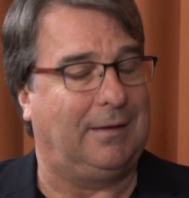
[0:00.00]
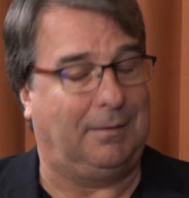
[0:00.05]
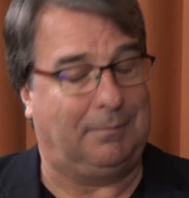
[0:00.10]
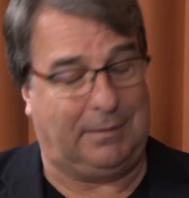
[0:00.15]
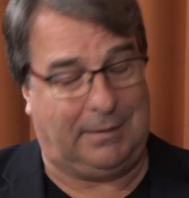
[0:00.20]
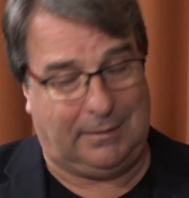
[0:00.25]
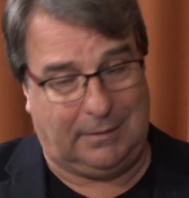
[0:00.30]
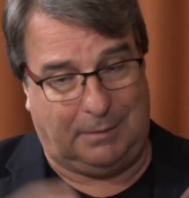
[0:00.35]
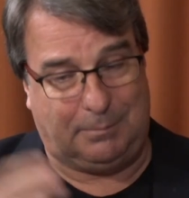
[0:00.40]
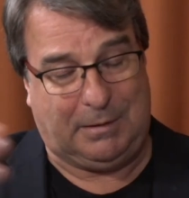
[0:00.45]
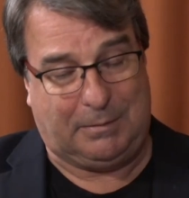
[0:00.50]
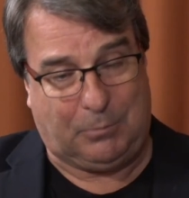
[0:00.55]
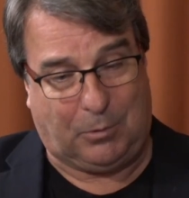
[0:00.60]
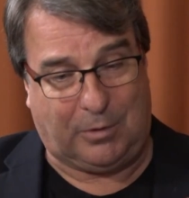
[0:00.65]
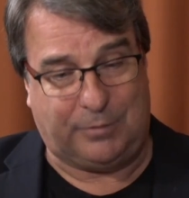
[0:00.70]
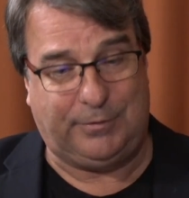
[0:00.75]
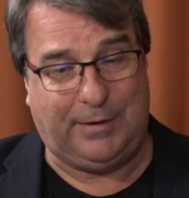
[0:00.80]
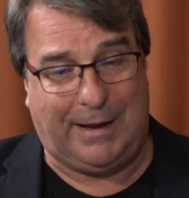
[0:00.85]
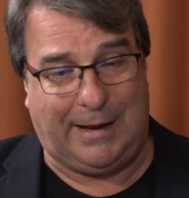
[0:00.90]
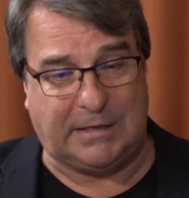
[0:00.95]
I mean, a little bit
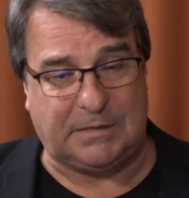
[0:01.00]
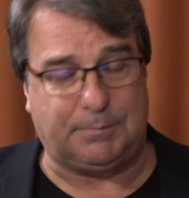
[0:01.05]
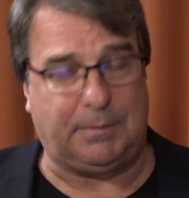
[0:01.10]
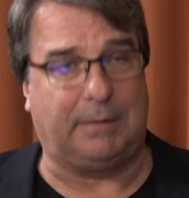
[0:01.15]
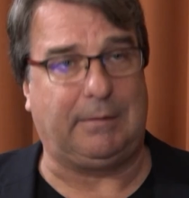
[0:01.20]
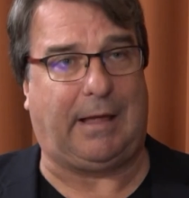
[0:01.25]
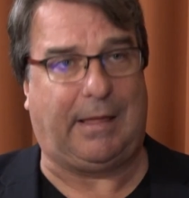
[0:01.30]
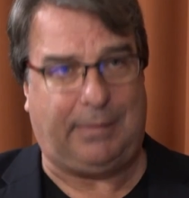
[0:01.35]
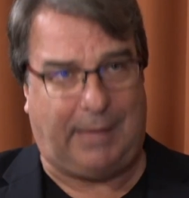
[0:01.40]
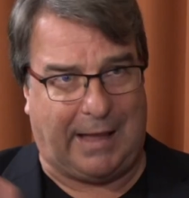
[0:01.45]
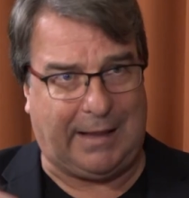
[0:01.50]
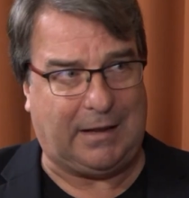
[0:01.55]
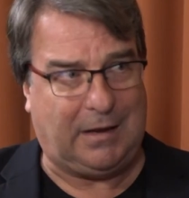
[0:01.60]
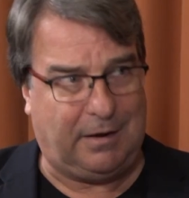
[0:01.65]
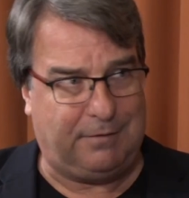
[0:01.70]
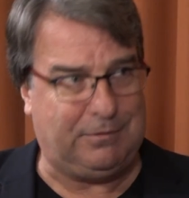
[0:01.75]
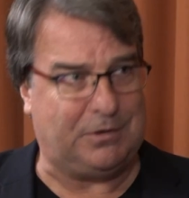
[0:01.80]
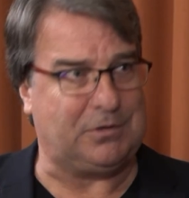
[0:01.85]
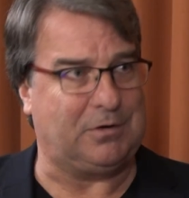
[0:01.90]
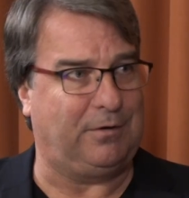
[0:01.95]
more advanced, but I, I
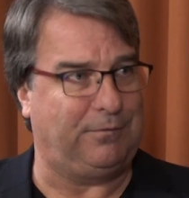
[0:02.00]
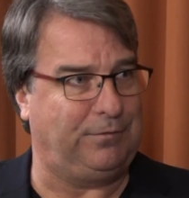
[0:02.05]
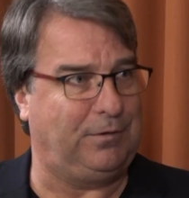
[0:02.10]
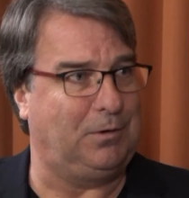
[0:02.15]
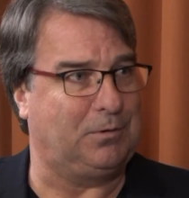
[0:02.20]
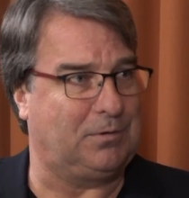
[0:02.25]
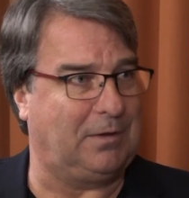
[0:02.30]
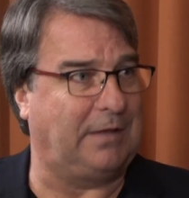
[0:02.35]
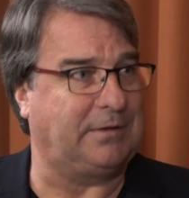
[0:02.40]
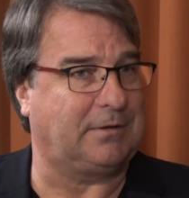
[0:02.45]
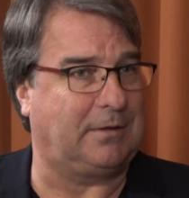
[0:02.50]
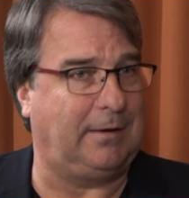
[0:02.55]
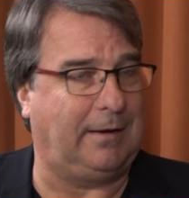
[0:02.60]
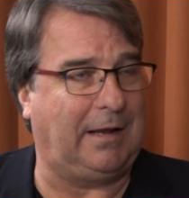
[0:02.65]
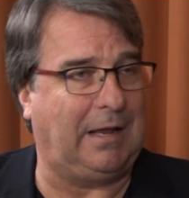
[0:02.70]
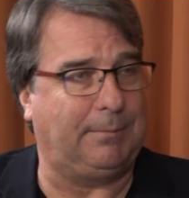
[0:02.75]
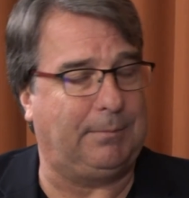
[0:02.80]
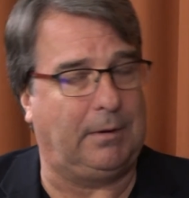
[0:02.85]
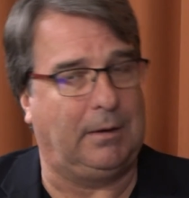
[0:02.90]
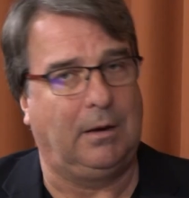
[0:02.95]
can envision a future that's going
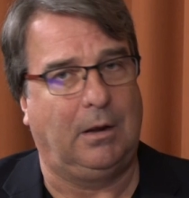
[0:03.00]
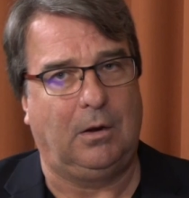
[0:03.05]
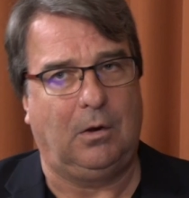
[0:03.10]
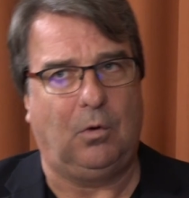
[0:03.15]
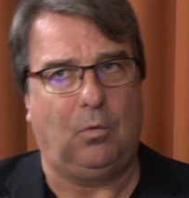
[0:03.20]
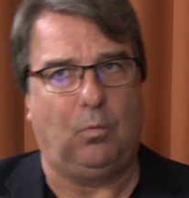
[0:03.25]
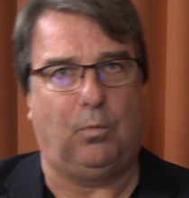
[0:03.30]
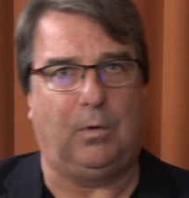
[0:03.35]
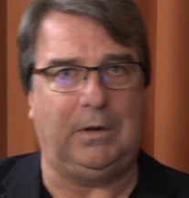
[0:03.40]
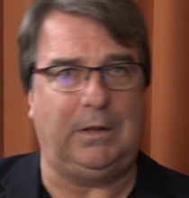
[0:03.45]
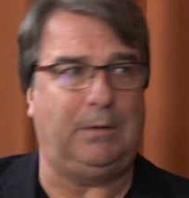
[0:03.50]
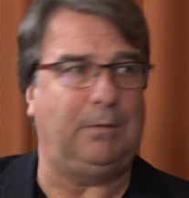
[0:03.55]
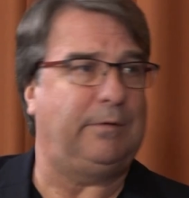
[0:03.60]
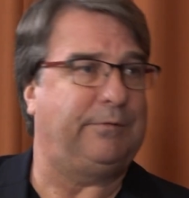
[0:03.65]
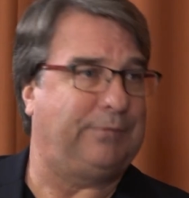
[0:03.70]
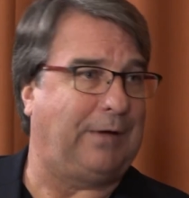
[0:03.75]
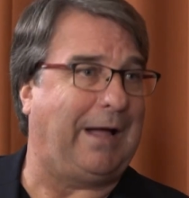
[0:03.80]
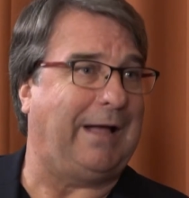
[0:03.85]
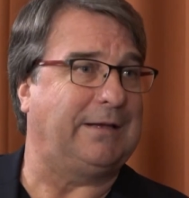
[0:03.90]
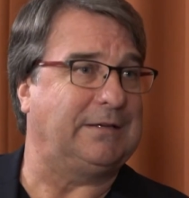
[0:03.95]
to happen. What do you
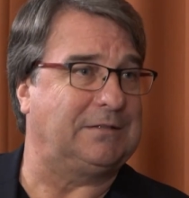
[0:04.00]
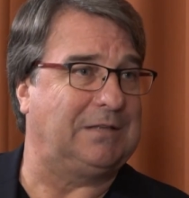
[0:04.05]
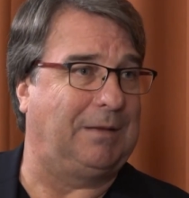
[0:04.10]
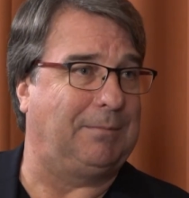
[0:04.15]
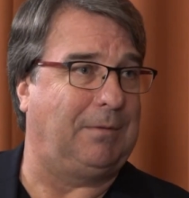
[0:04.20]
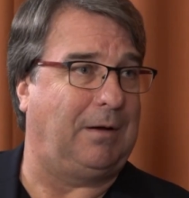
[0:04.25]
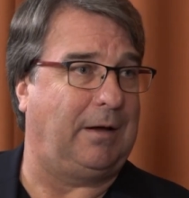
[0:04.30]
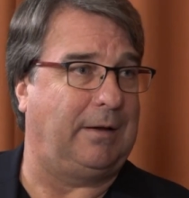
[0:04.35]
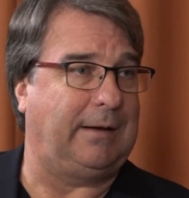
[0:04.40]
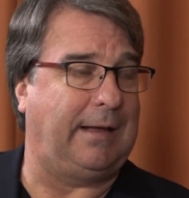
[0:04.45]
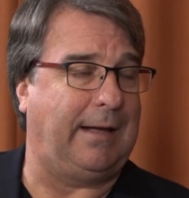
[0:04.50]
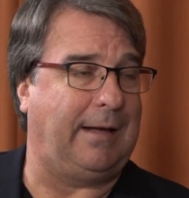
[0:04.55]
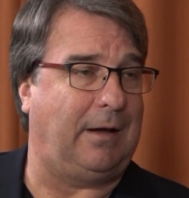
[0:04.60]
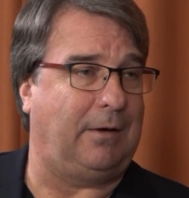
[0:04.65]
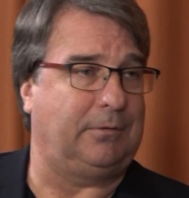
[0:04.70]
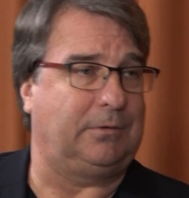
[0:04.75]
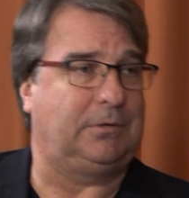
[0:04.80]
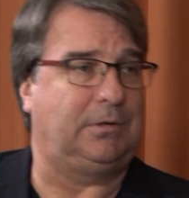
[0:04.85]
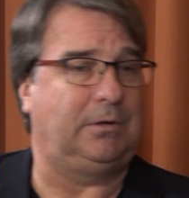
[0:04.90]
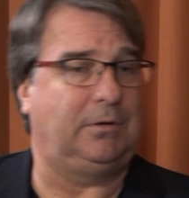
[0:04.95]
advise them on
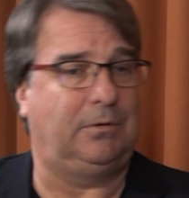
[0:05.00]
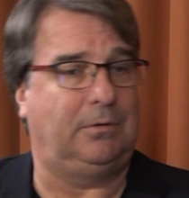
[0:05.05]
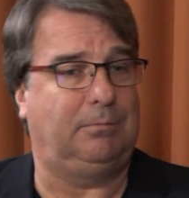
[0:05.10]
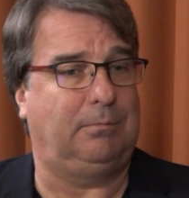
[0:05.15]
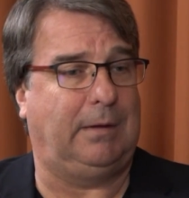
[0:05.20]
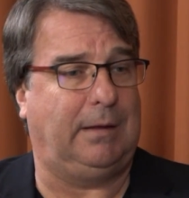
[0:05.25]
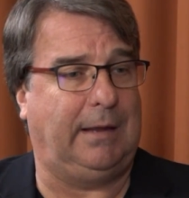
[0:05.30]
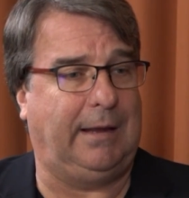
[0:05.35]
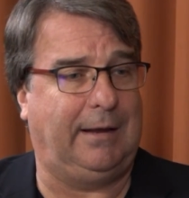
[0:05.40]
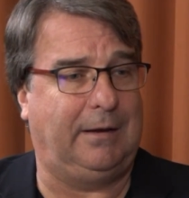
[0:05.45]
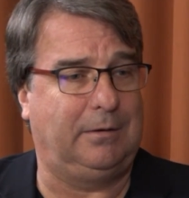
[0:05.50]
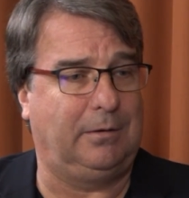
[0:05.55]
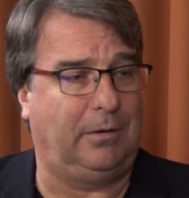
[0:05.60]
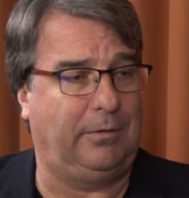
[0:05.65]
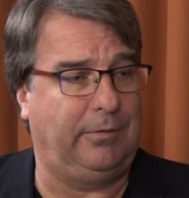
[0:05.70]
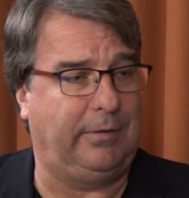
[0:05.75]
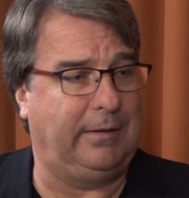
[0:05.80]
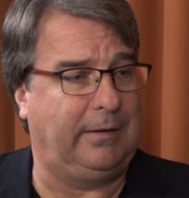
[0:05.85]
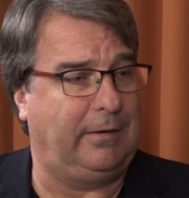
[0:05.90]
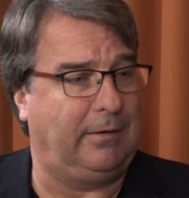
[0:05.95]
how to
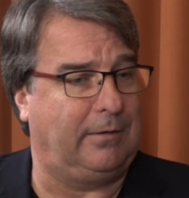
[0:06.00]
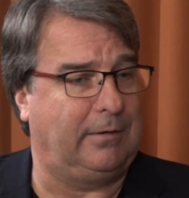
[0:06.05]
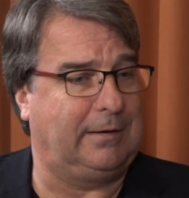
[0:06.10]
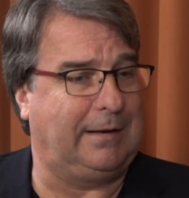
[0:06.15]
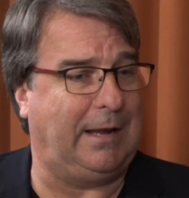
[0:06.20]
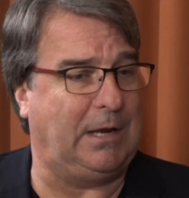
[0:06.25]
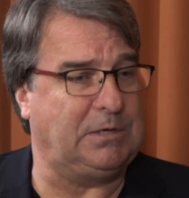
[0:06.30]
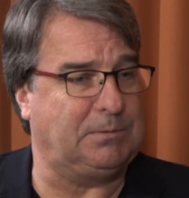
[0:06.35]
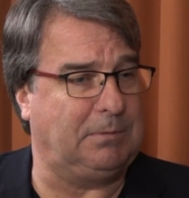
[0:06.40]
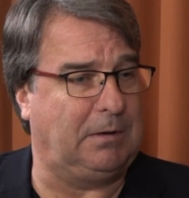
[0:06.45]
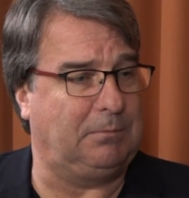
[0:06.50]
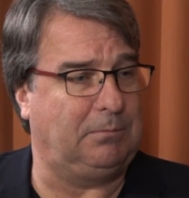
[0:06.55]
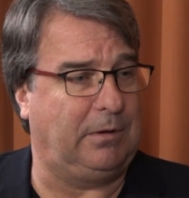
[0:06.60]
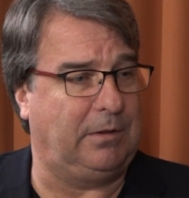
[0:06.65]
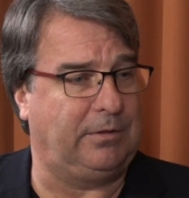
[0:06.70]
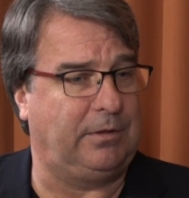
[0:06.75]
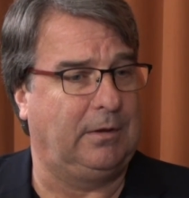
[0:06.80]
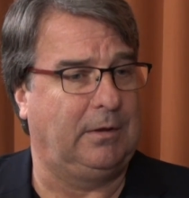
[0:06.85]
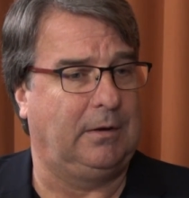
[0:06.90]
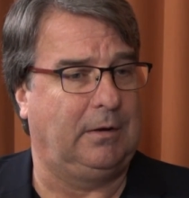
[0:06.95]
handle their engagement
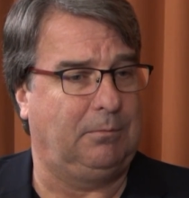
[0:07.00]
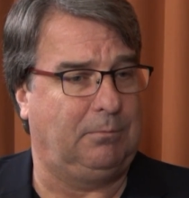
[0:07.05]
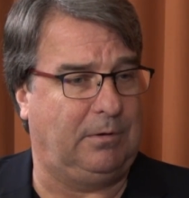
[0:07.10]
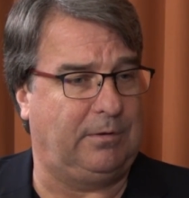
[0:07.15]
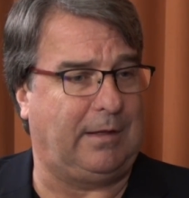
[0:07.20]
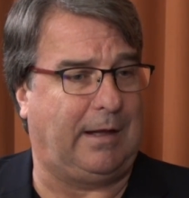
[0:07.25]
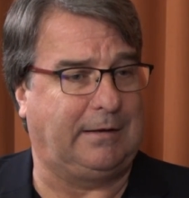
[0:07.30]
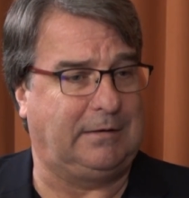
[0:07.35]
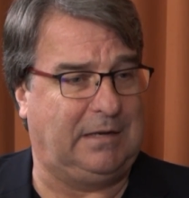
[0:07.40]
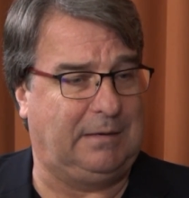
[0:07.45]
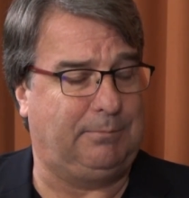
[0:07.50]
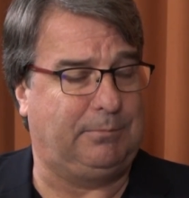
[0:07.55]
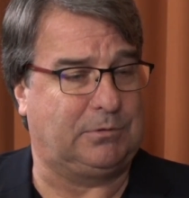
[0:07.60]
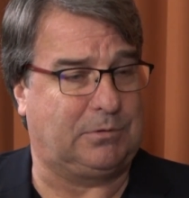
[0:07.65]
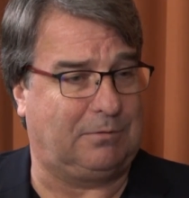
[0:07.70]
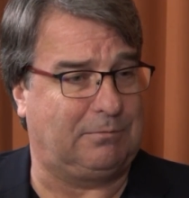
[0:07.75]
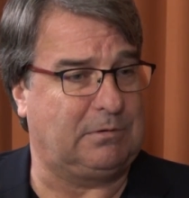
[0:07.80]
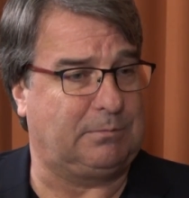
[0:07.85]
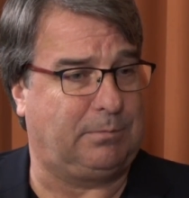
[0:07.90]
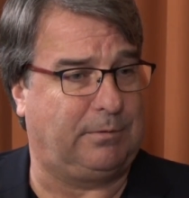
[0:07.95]
with with IT
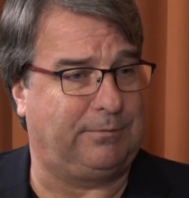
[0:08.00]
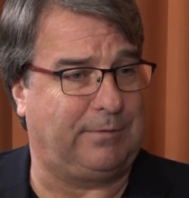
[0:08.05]
service